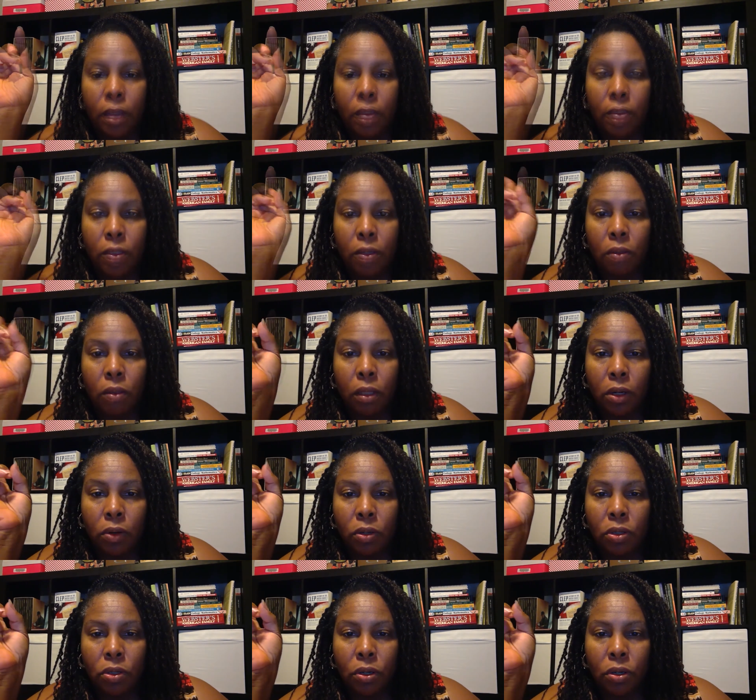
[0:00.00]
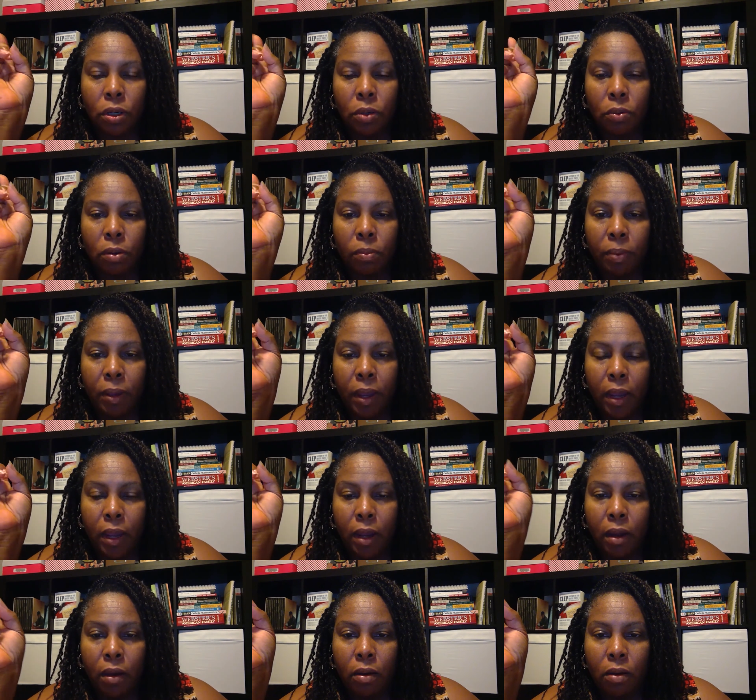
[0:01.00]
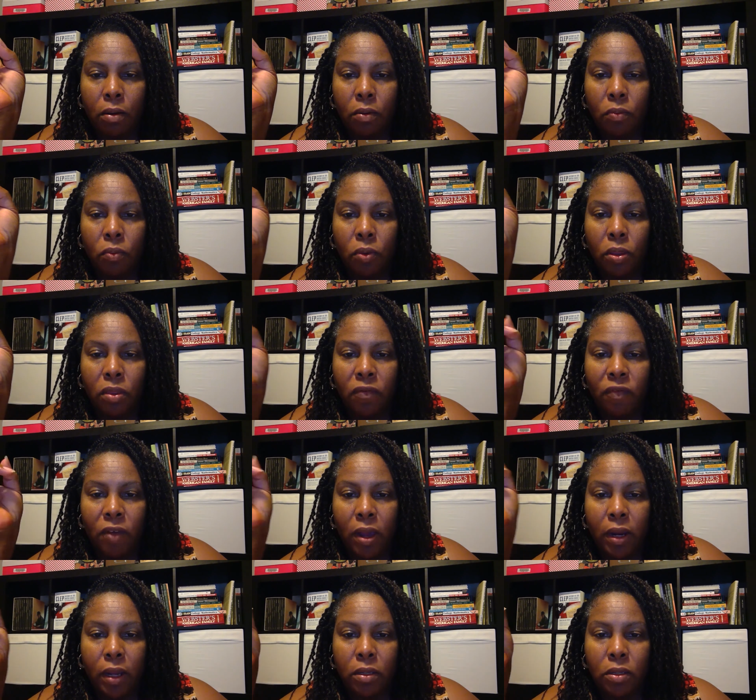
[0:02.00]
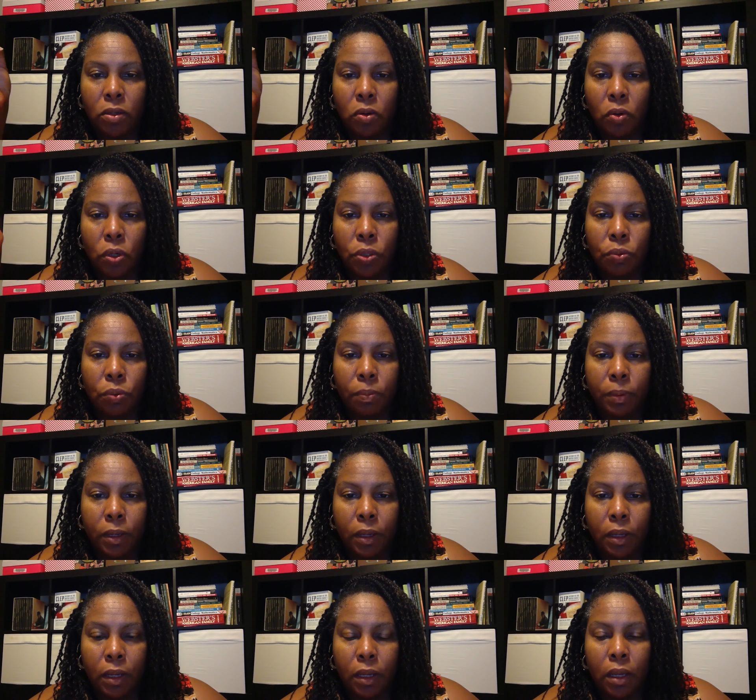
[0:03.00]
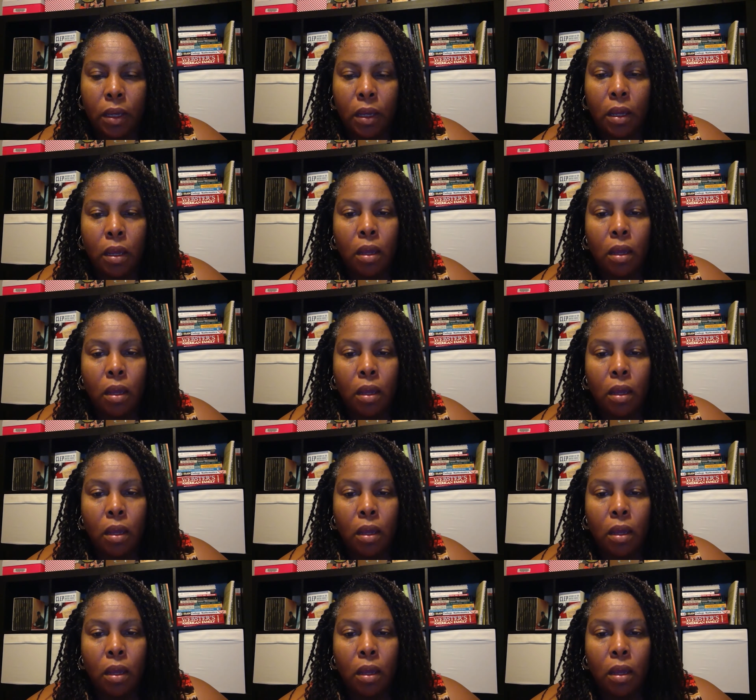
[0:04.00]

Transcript: And so literature you would pair with a finance course would be